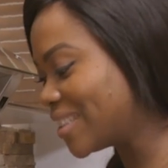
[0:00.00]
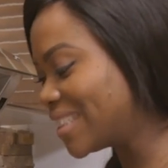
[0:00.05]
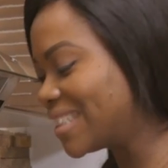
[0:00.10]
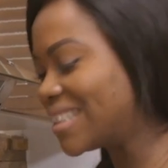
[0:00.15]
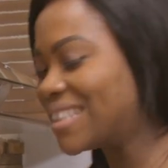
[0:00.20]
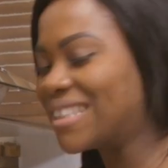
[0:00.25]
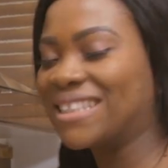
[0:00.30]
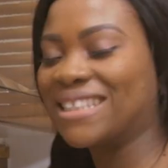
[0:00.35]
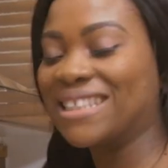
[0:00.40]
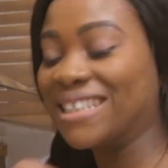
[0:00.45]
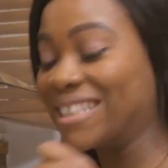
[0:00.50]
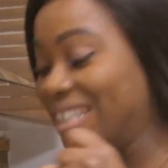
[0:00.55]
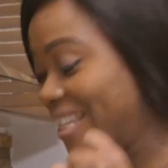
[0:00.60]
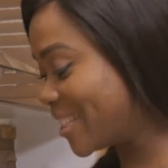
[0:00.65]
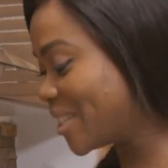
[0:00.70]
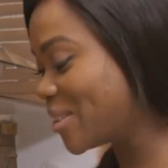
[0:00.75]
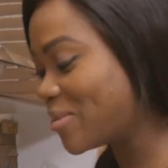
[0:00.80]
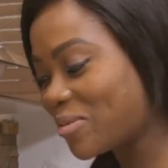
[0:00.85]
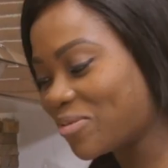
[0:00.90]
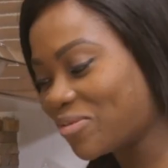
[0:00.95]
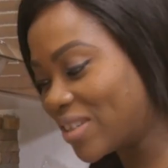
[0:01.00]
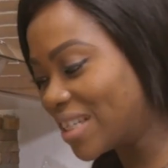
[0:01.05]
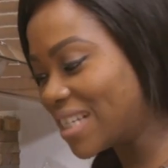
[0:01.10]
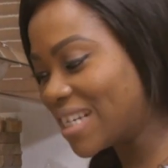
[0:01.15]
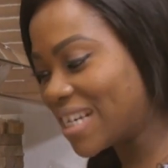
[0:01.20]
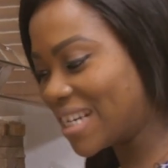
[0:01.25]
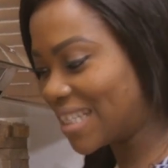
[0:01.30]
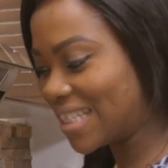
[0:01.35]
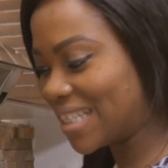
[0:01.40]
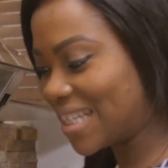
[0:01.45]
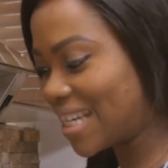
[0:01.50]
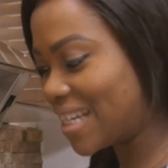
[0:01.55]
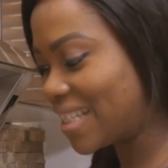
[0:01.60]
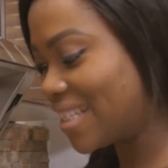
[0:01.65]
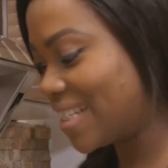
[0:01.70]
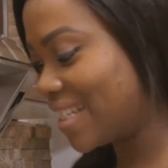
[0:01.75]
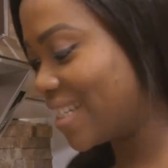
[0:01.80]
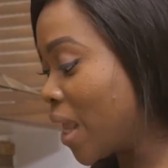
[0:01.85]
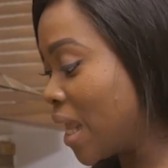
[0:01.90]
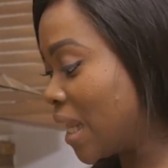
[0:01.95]
This gets me really
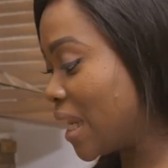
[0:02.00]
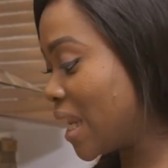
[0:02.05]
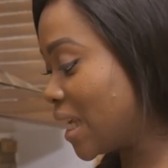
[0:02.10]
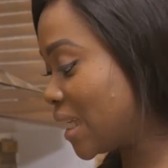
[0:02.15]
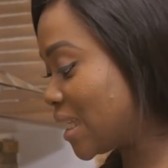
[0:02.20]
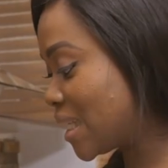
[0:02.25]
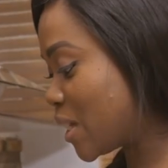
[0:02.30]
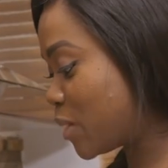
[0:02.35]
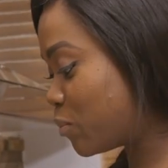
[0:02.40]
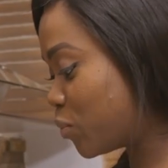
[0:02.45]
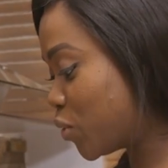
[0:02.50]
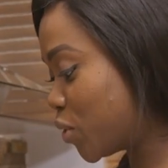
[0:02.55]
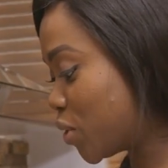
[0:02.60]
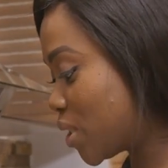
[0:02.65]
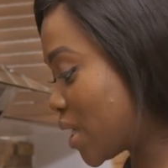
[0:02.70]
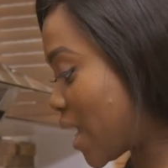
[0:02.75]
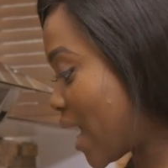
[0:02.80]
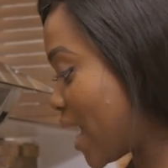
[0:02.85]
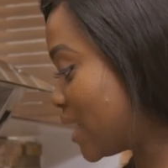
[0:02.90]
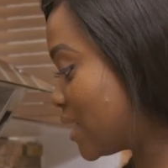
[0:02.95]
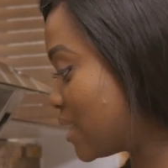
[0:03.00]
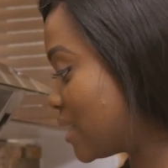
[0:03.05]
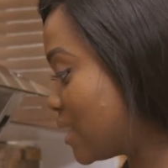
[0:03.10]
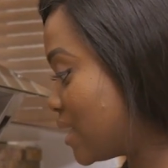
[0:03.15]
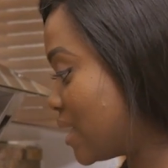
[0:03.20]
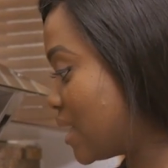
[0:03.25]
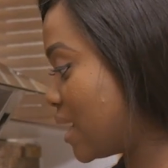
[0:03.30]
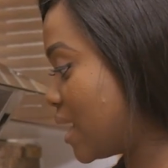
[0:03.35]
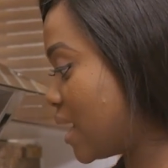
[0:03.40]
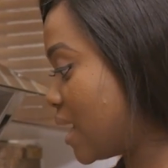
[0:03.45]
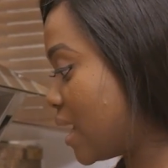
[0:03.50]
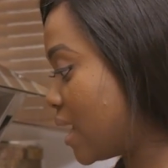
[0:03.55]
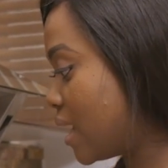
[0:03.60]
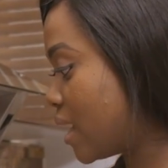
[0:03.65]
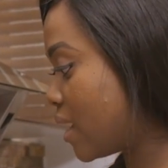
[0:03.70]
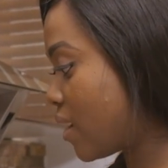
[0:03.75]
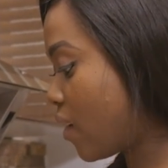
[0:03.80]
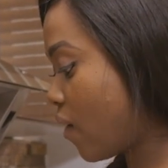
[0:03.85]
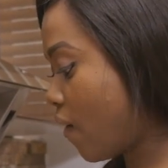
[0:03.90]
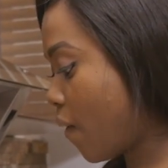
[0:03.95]
excited. Next, now I'm going to add
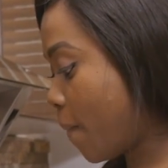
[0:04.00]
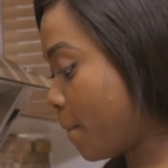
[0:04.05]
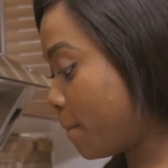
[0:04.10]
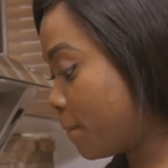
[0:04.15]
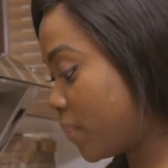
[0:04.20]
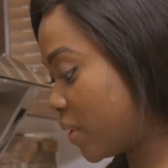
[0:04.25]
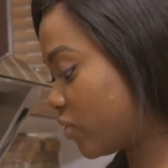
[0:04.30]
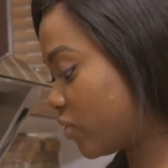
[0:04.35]
the beef